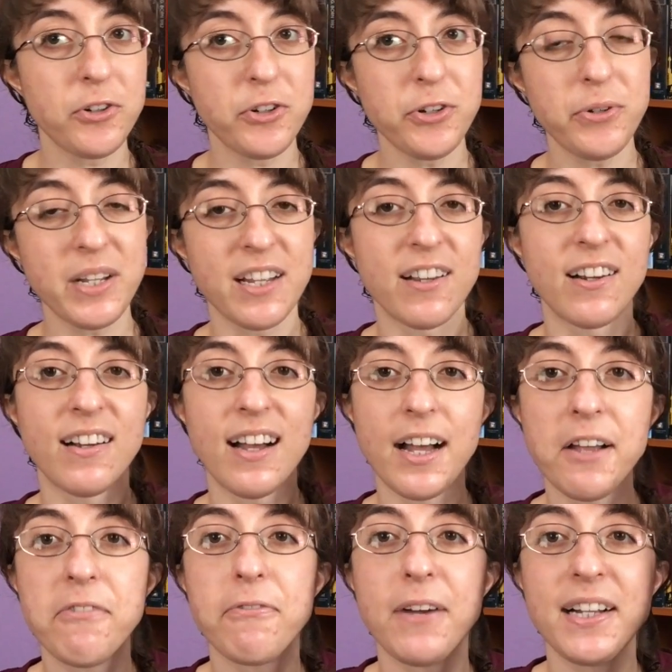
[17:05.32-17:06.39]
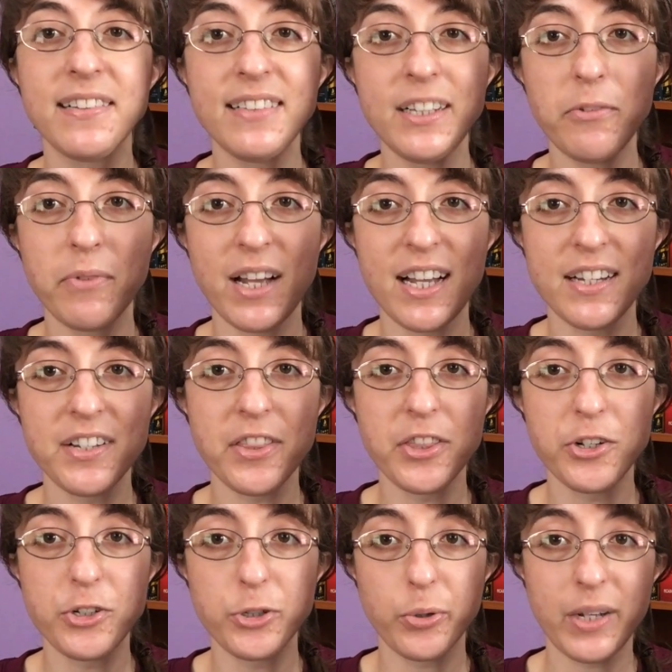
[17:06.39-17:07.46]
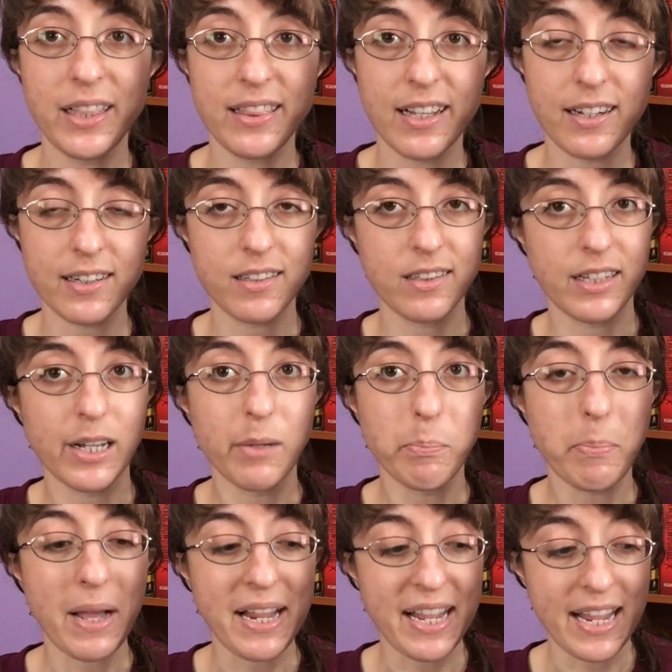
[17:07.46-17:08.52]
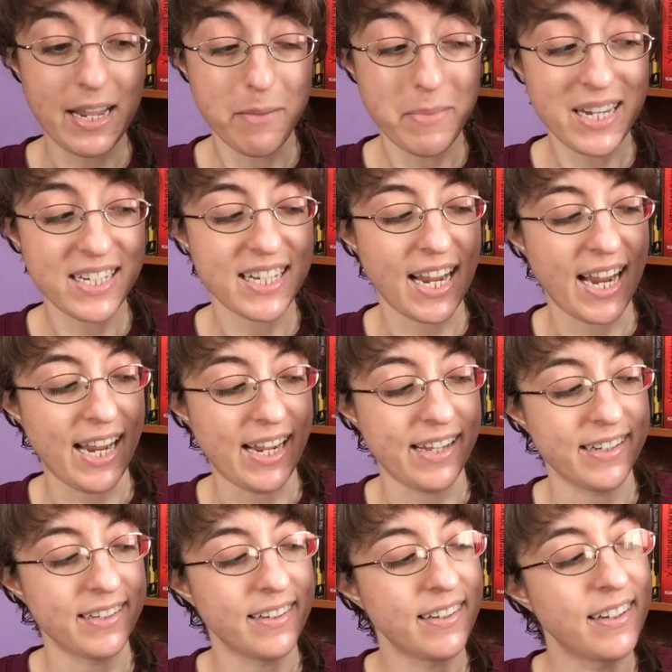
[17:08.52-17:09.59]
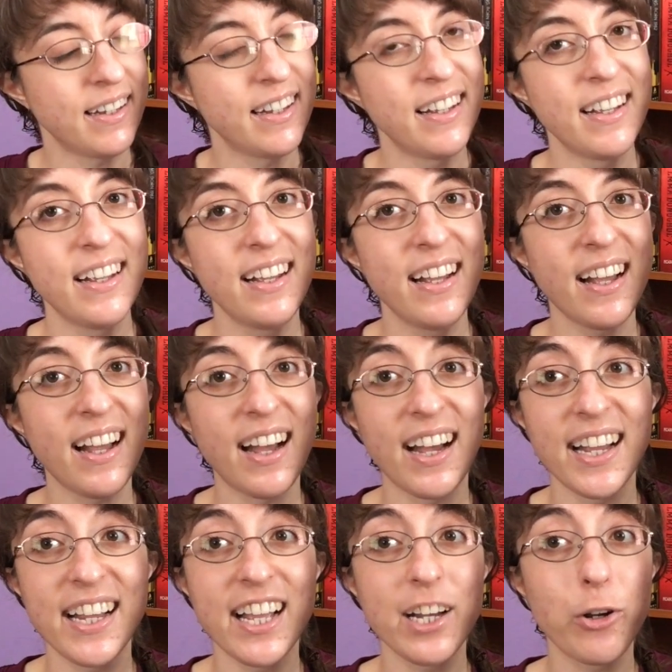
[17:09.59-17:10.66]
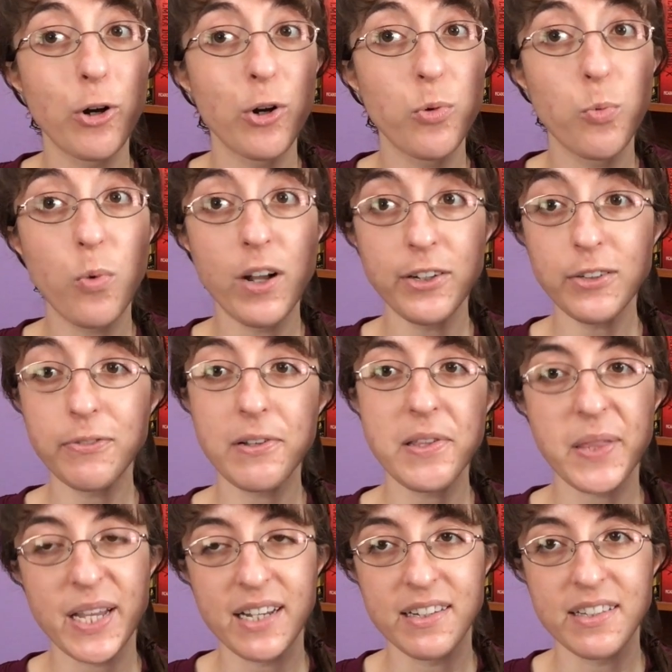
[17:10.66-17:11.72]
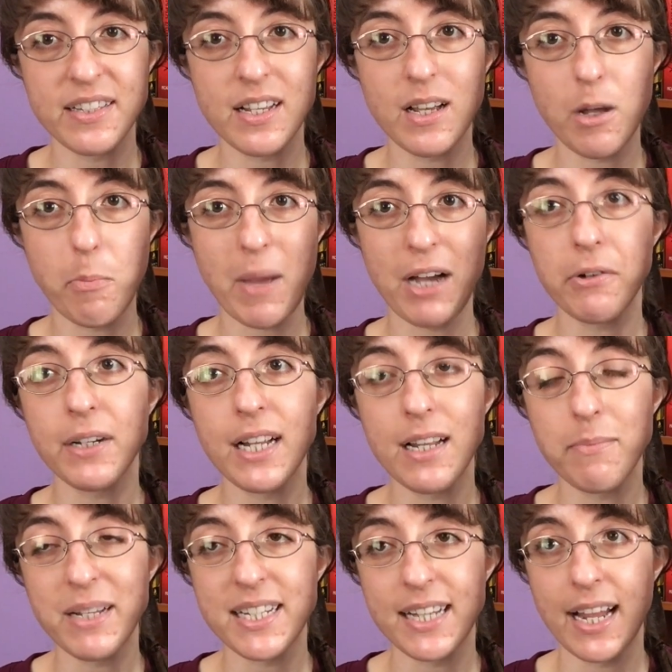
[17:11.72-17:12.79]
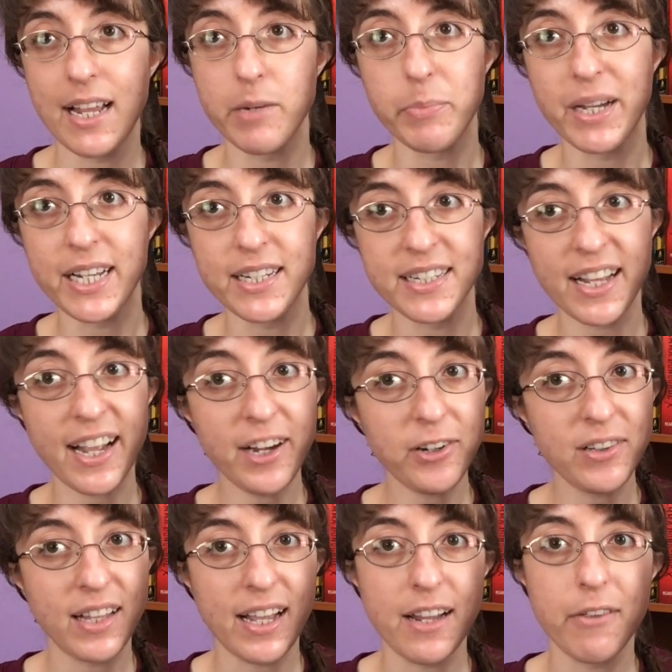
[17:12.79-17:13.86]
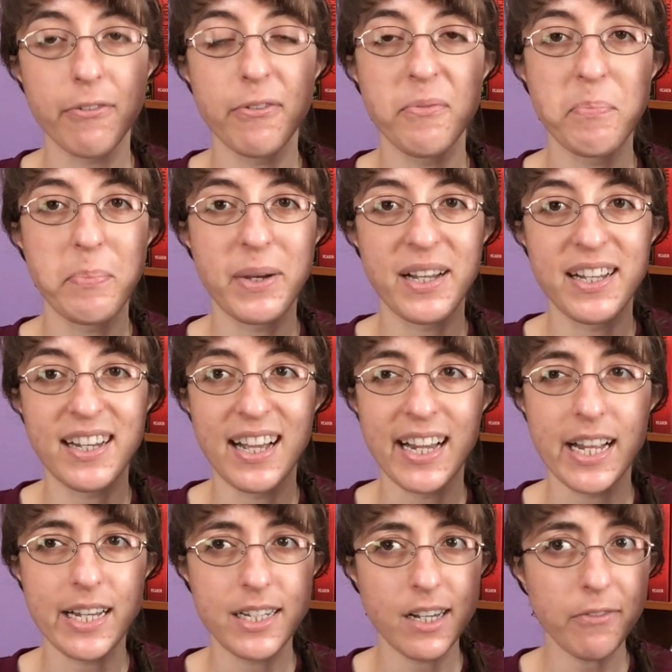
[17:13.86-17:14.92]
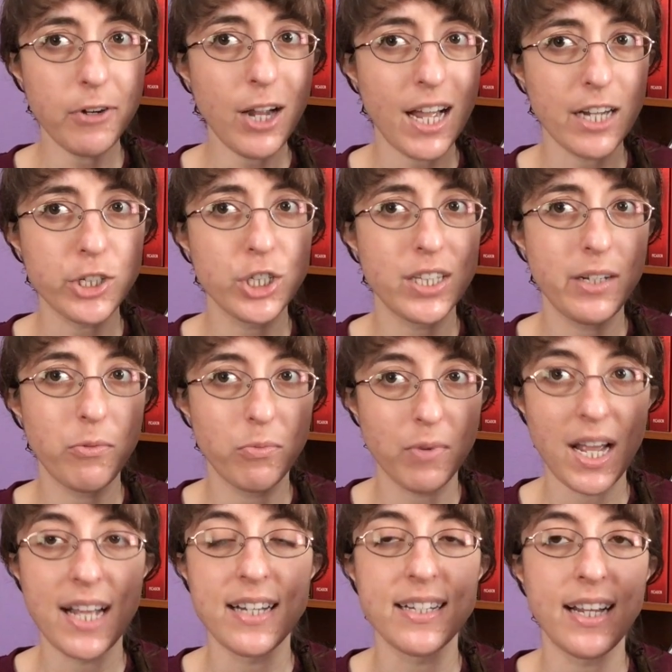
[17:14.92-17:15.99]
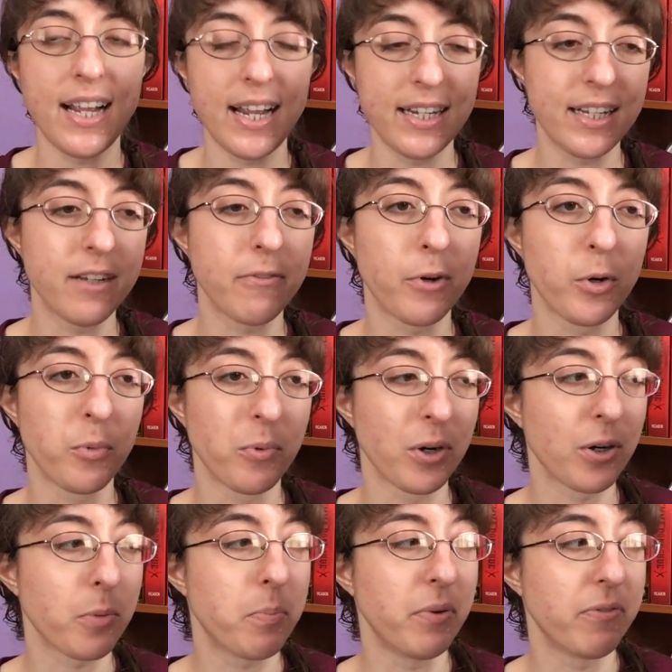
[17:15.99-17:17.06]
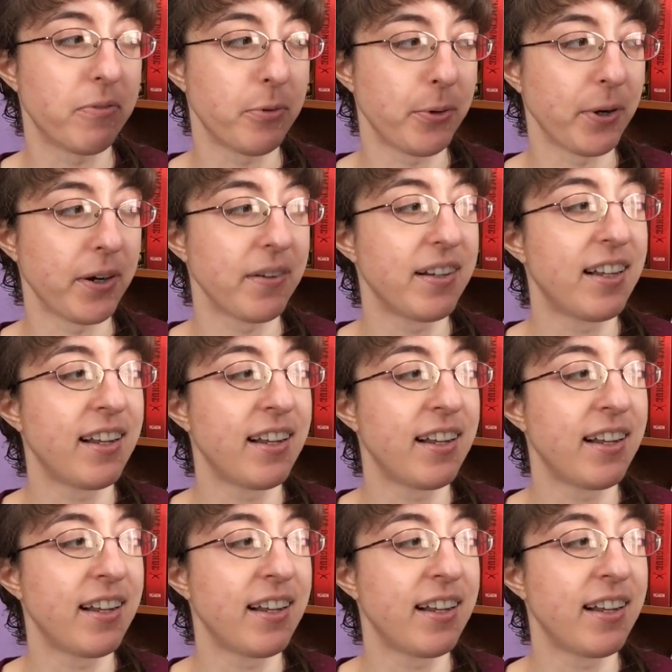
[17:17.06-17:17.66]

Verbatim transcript: New Year, I finally read The Joy Luck Club by Amy Tan. I had heard wonderful things about Amy Tan my entire life, but I had never actually read any of her work before.